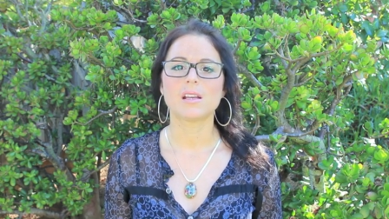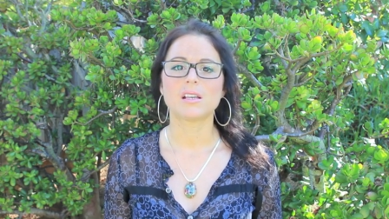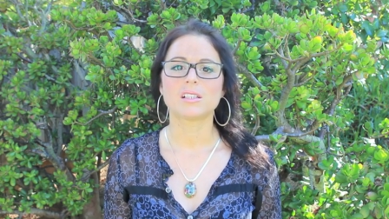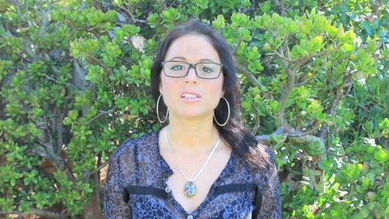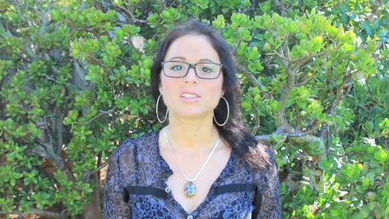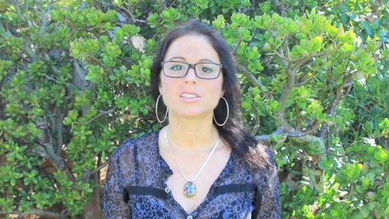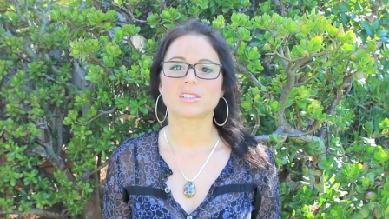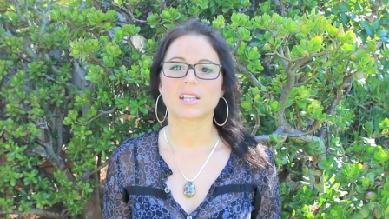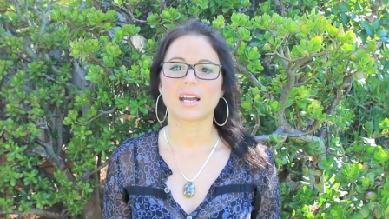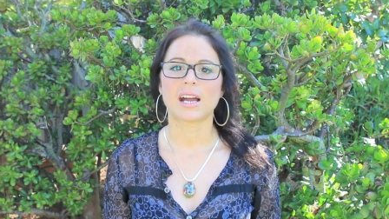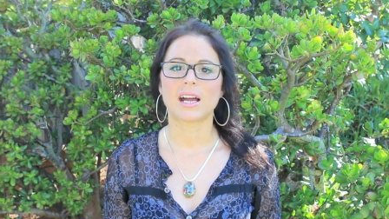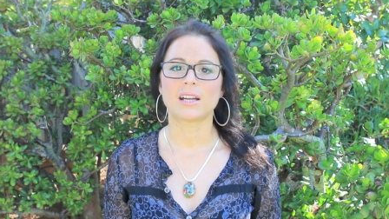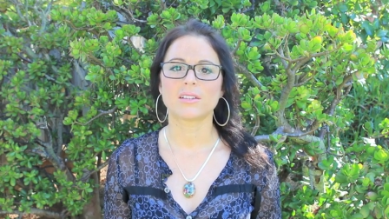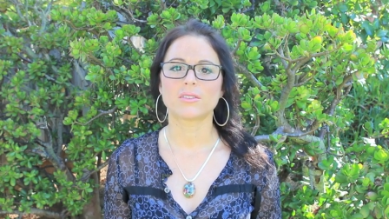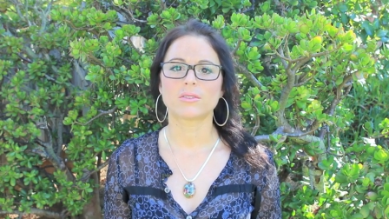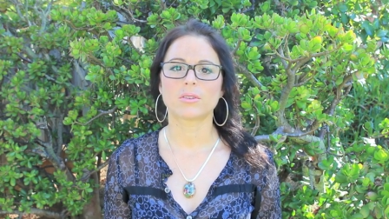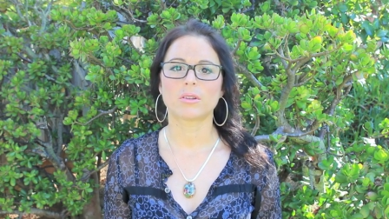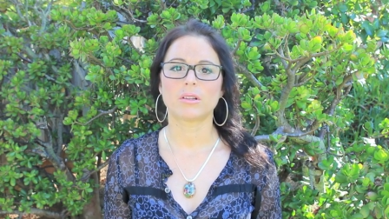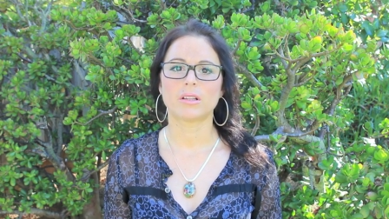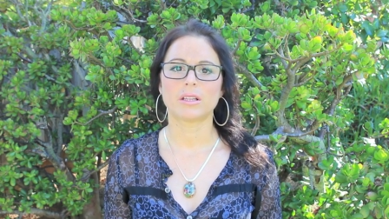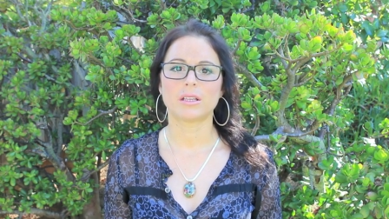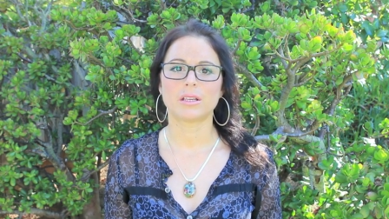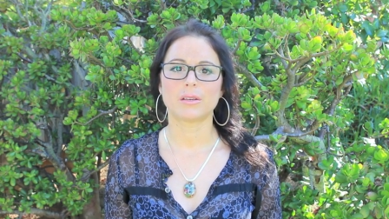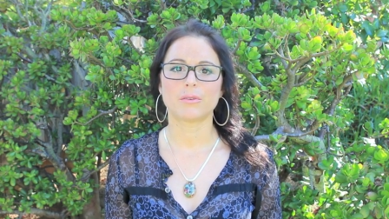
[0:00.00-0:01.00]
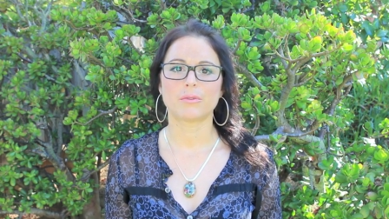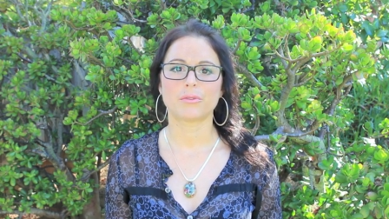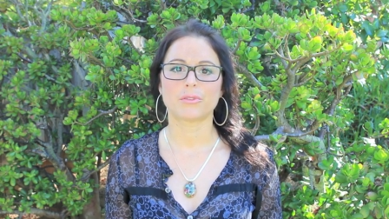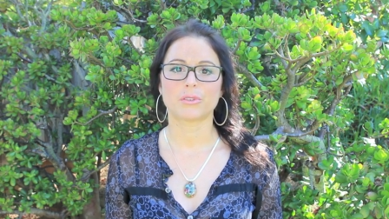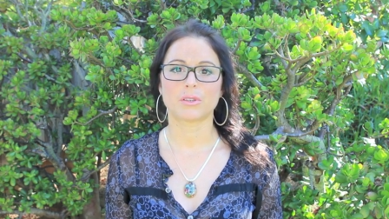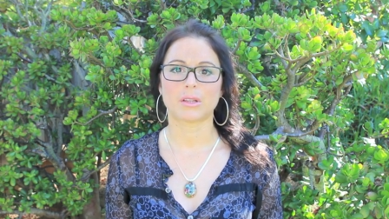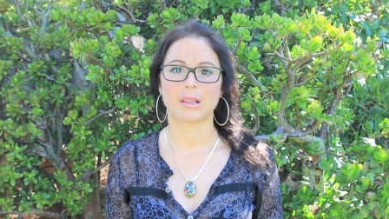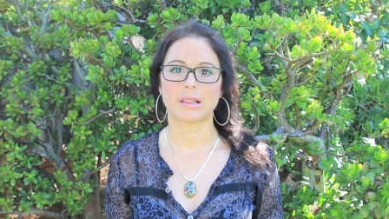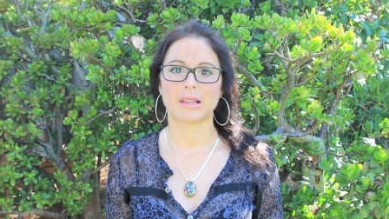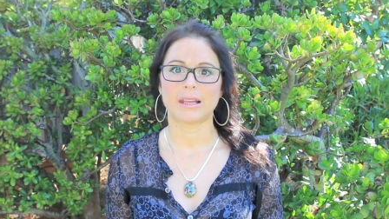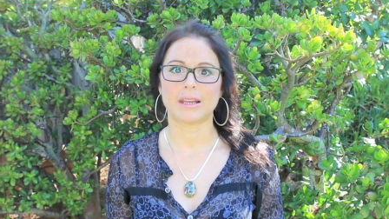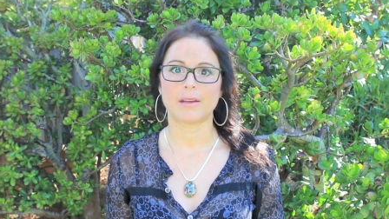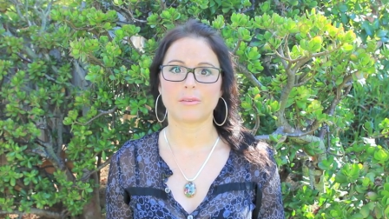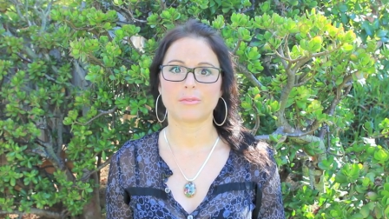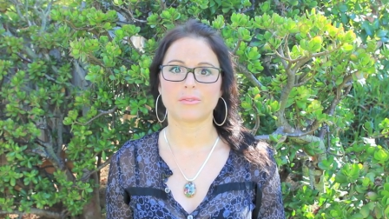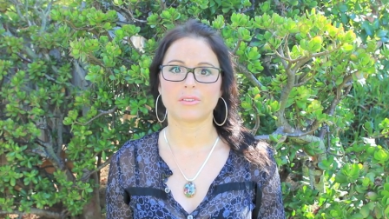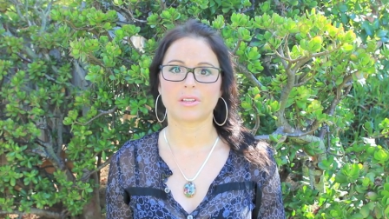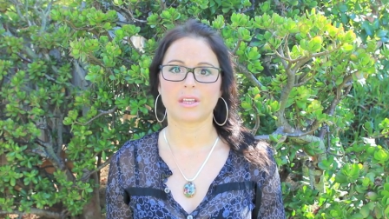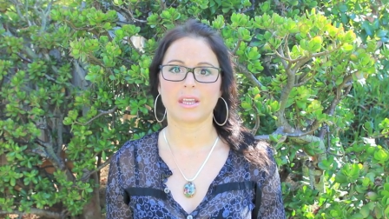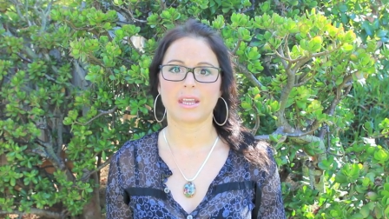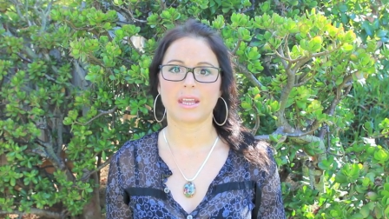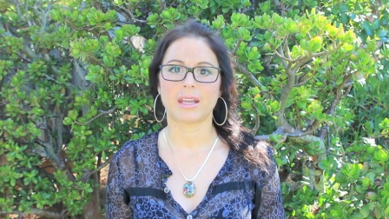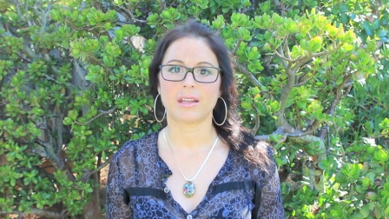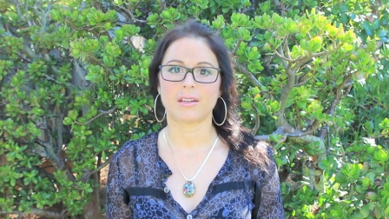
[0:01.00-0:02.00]
Start to lift your left
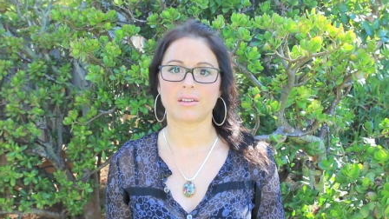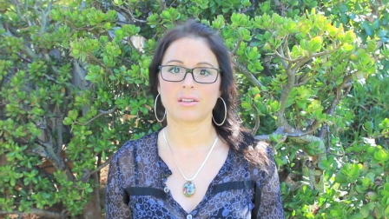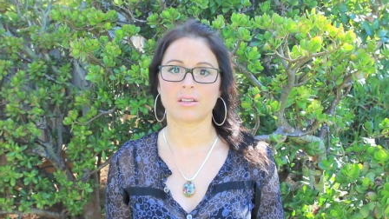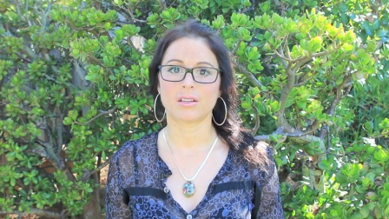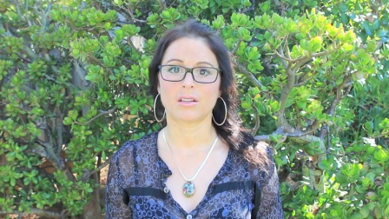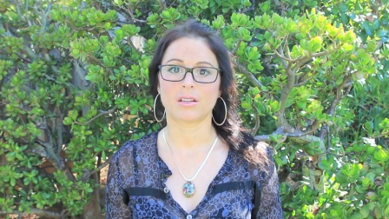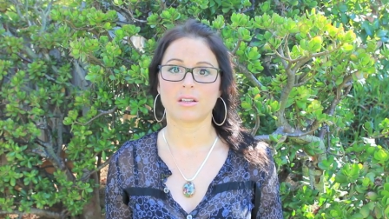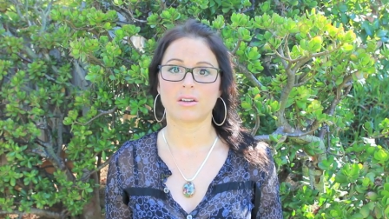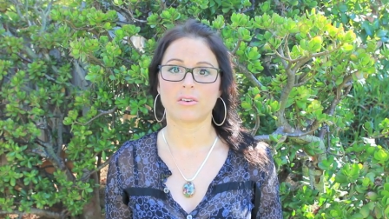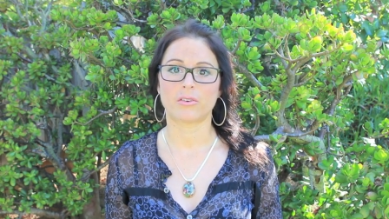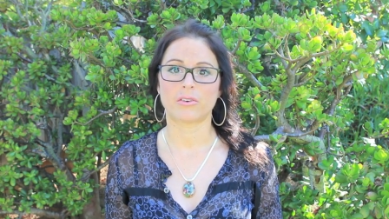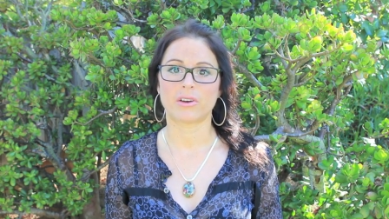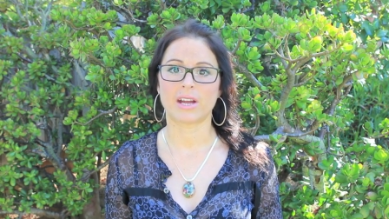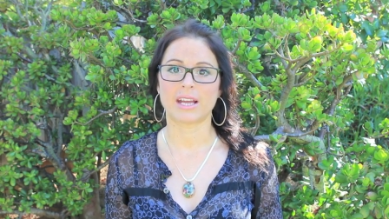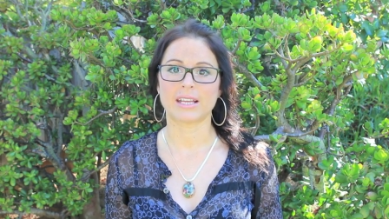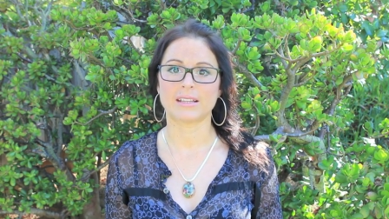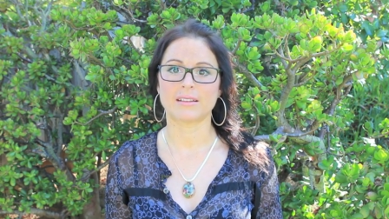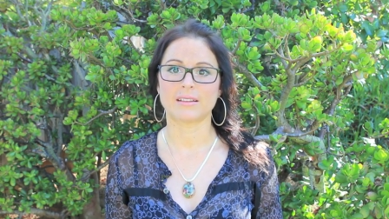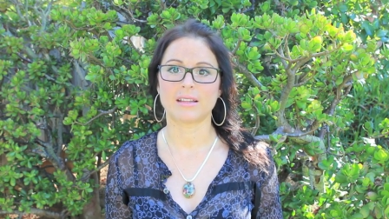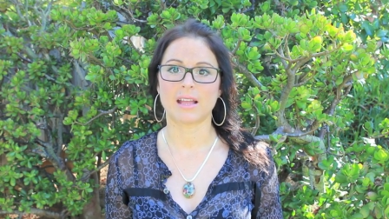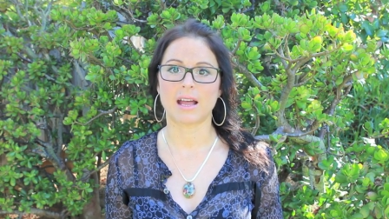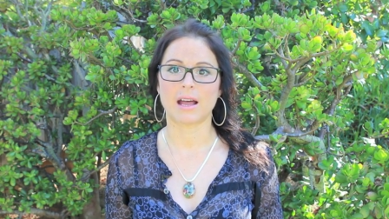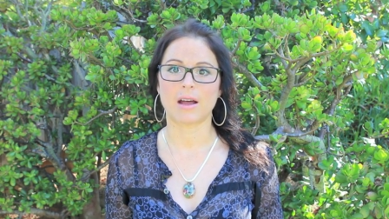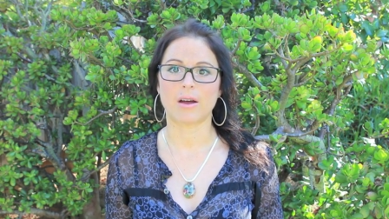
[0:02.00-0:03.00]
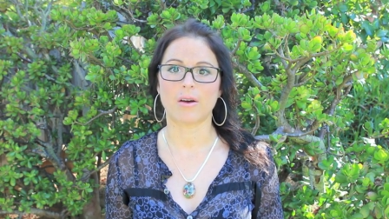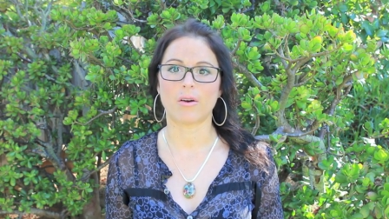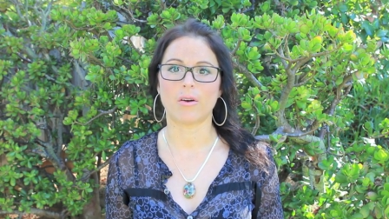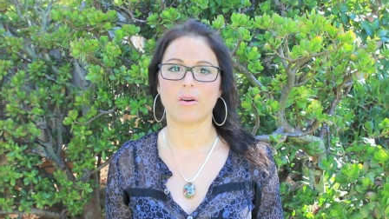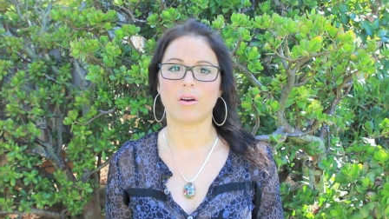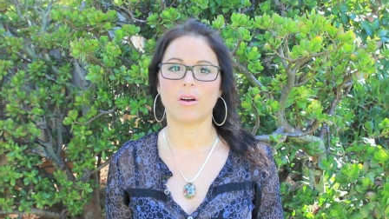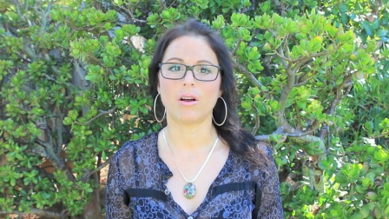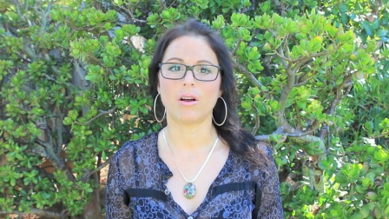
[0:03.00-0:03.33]
hand right now.